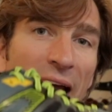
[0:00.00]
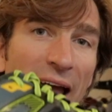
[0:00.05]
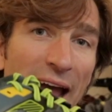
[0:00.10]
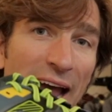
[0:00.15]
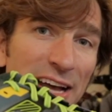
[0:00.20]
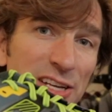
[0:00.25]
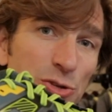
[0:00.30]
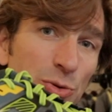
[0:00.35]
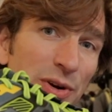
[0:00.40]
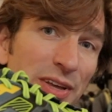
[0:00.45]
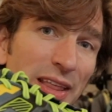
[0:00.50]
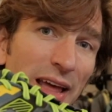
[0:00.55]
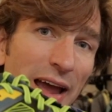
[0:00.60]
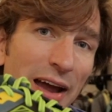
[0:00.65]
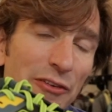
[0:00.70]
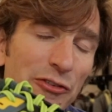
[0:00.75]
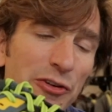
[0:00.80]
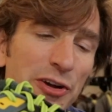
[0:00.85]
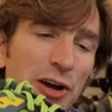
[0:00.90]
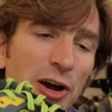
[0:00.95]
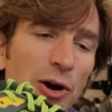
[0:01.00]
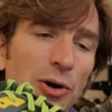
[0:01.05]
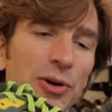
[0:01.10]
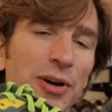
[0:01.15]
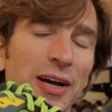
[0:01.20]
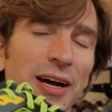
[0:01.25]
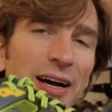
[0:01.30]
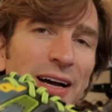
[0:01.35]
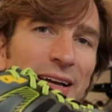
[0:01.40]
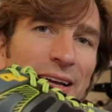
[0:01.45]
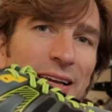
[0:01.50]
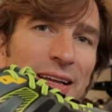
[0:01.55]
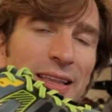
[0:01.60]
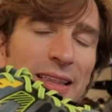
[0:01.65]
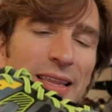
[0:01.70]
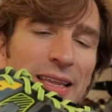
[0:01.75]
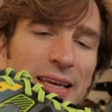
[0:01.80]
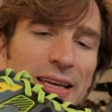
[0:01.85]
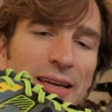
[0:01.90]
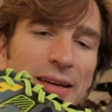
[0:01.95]
As with every Hoka,
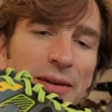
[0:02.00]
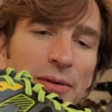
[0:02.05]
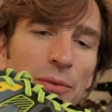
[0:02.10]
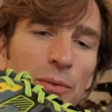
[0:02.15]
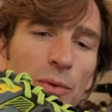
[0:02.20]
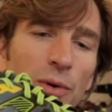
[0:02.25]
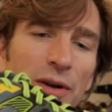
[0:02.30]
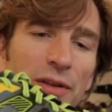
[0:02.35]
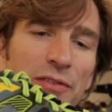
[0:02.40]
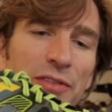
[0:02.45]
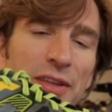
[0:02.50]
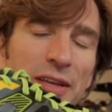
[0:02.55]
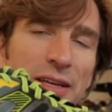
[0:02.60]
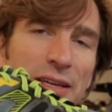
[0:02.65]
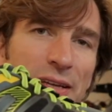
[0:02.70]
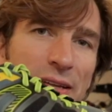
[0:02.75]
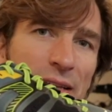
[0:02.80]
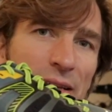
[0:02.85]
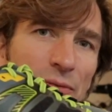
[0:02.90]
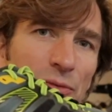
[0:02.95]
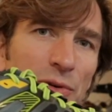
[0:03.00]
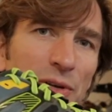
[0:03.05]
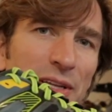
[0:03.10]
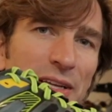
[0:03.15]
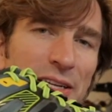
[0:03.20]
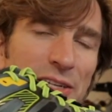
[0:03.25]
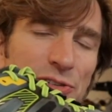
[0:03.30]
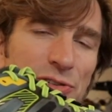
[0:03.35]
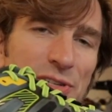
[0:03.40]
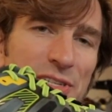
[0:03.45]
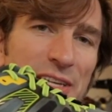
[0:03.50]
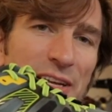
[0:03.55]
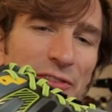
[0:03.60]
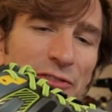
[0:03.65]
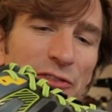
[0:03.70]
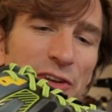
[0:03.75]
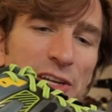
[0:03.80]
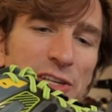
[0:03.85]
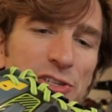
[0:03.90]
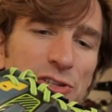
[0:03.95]
one of the really interesting
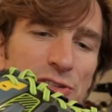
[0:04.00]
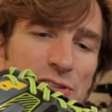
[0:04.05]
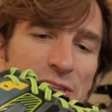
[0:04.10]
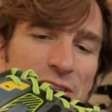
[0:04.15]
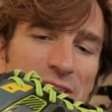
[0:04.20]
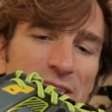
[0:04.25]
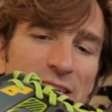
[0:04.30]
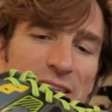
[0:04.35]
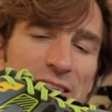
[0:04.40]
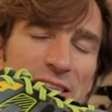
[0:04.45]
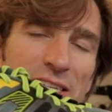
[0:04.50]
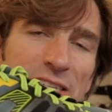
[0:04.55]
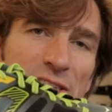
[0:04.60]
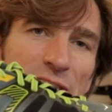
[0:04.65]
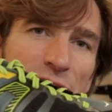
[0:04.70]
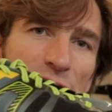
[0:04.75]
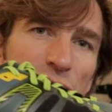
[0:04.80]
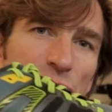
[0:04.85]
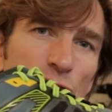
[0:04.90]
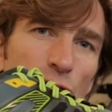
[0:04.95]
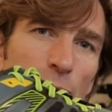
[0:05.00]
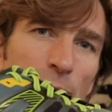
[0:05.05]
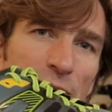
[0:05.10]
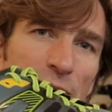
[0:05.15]
features is that since there's so